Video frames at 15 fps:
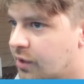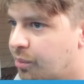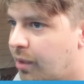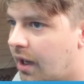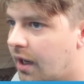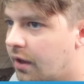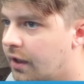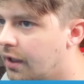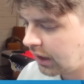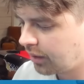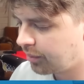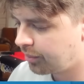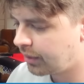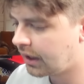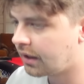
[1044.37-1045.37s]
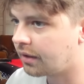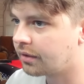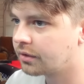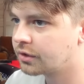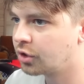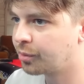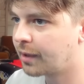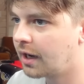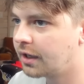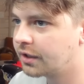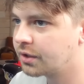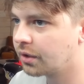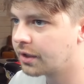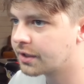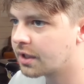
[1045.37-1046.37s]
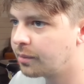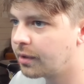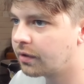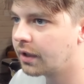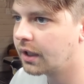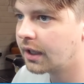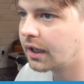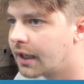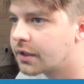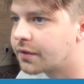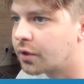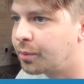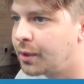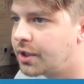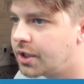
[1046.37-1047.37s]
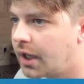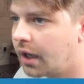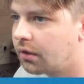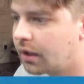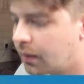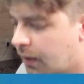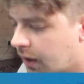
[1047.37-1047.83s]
battery. Yeah, super handy tool. This is gonna be really nice for BGA rework,